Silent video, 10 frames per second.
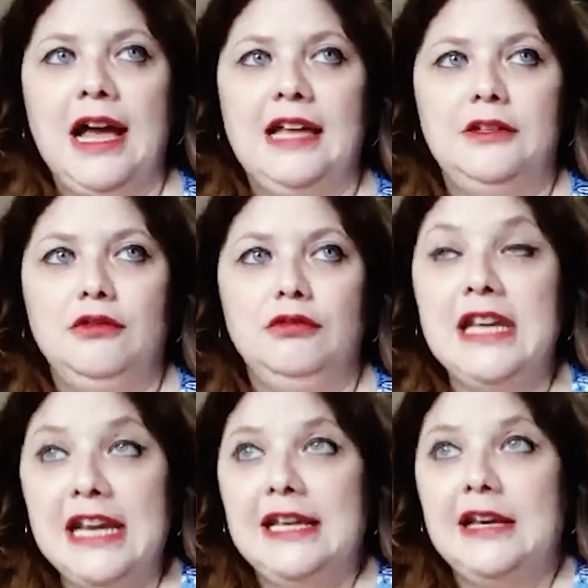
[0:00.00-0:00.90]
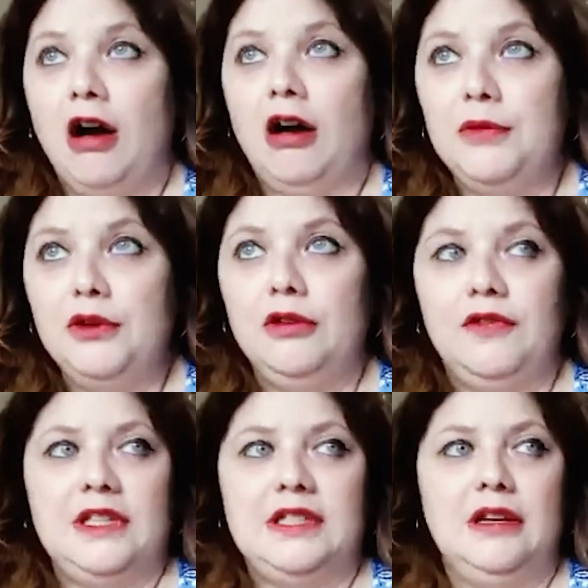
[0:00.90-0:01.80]
and you nearly can't move.
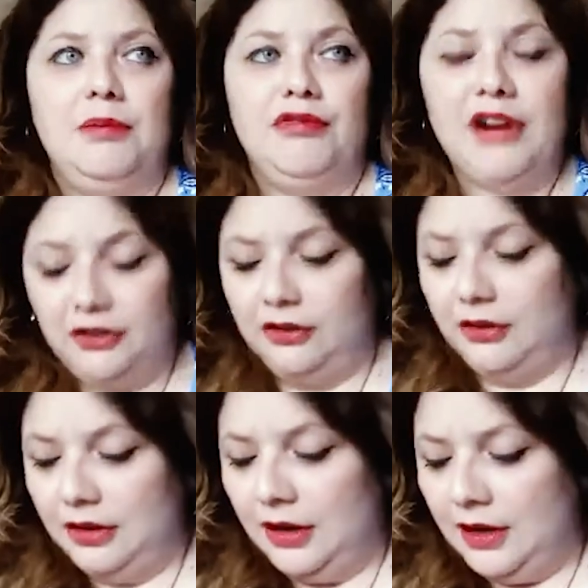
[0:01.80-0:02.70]
It's an oppression.